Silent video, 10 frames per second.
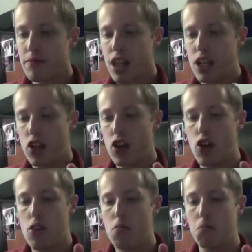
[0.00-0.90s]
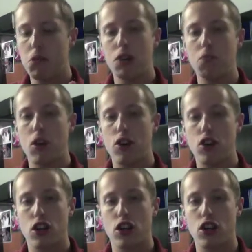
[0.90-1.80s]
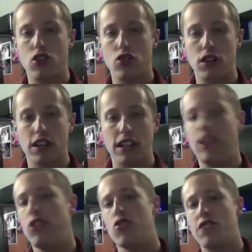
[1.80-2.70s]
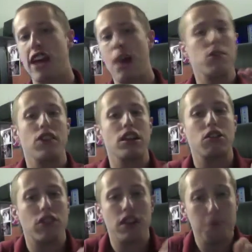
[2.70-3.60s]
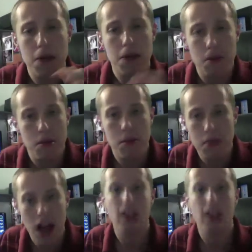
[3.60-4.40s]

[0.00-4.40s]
Your bookmark shortcuts, your tabs, it says blah blah blah blah blah.